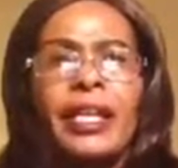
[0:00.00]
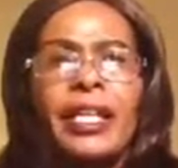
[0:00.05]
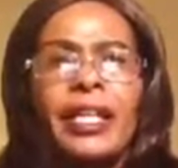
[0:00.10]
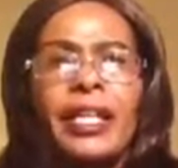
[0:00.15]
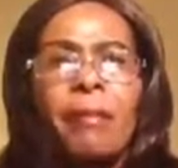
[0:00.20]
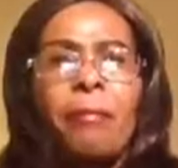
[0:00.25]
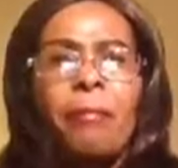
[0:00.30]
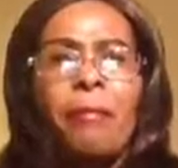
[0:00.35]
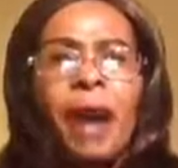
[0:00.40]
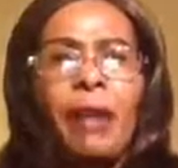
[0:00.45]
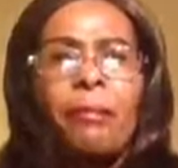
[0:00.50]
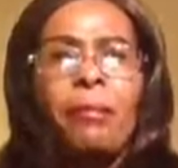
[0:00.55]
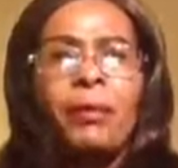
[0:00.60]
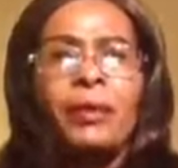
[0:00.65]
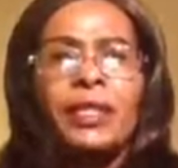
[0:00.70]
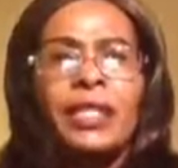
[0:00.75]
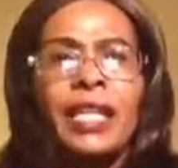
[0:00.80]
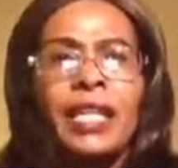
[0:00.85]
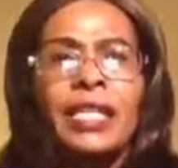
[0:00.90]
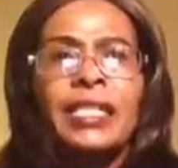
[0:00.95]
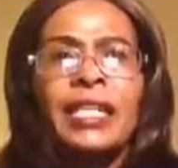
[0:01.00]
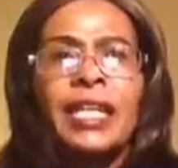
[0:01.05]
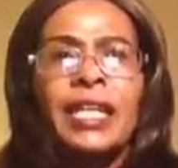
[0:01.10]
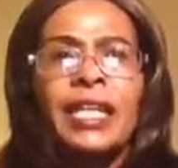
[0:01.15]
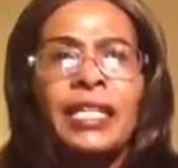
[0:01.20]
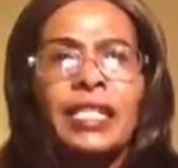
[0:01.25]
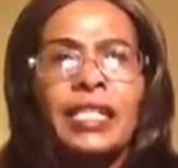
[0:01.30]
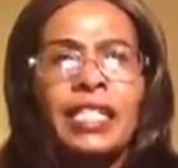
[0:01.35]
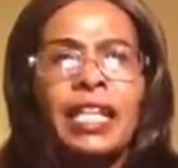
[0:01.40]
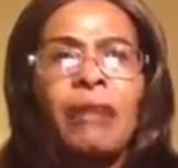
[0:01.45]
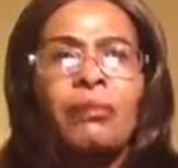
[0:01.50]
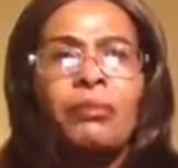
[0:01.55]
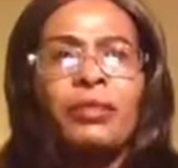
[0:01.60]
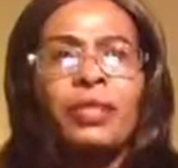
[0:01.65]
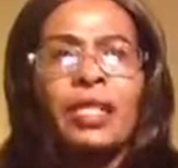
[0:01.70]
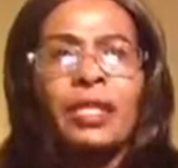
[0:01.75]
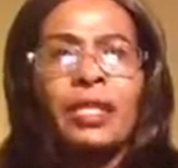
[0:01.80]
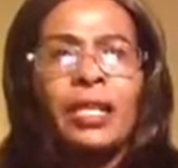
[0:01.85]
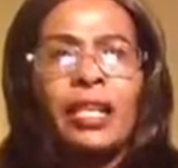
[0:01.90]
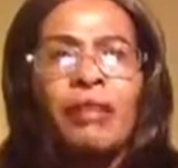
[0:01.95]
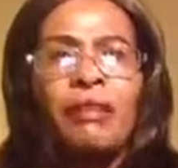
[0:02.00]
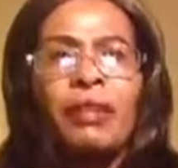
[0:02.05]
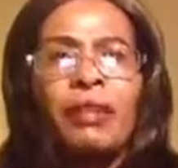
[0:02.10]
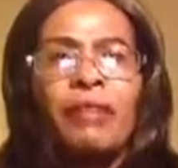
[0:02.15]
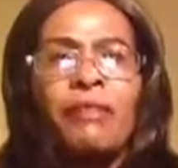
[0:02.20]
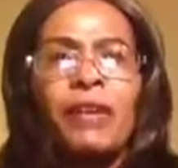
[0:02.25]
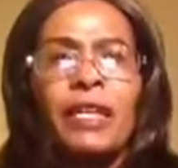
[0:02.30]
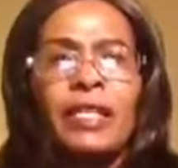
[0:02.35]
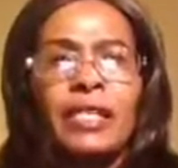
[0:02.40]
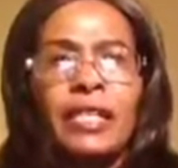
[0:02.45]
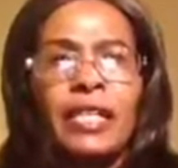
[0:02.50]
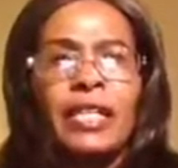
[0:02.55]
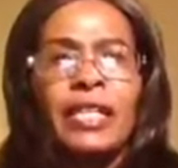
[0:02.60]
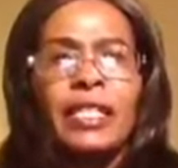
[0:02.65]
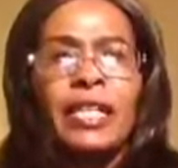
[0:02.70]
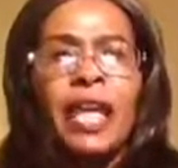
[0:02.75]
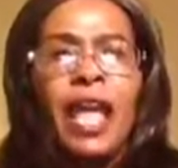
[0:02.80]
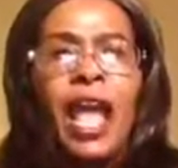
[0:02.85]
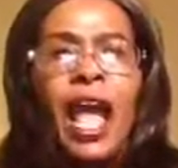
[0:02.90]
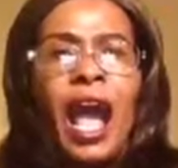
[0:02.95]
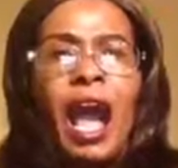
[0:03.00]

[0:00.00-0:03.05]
The Bible says in Psalms 11 verse 6,